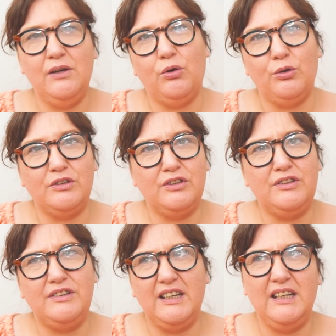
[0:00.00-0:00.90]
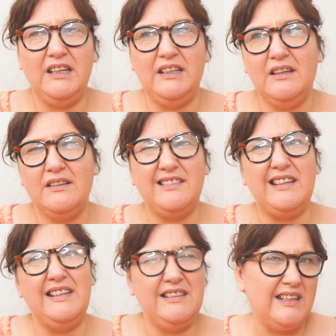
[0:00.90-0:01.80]
or
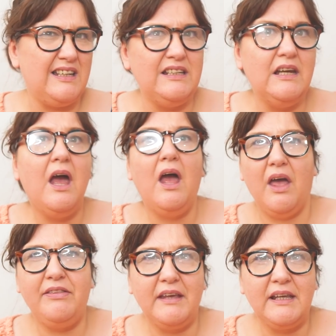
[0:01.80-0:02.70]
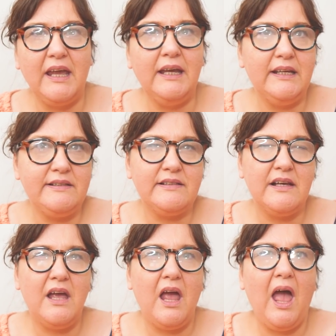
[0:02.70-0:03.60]
DCD, I think it is.
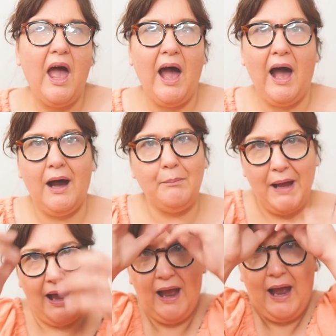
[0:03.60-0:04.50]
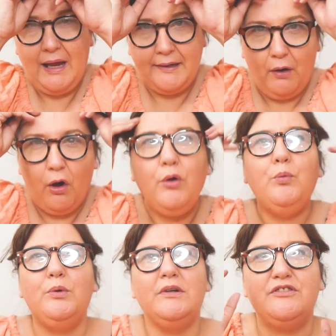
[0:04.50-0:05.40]
Um, and I
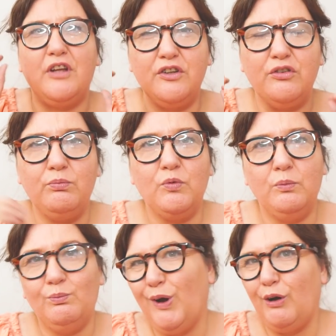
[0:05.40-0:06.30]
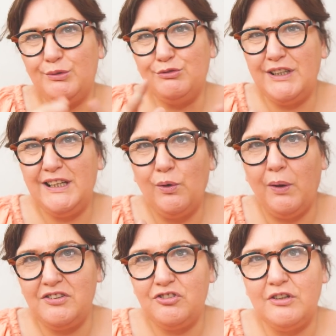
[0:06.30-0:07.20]
was I was really
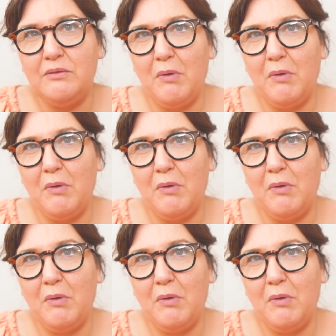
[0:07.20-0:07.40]
questioning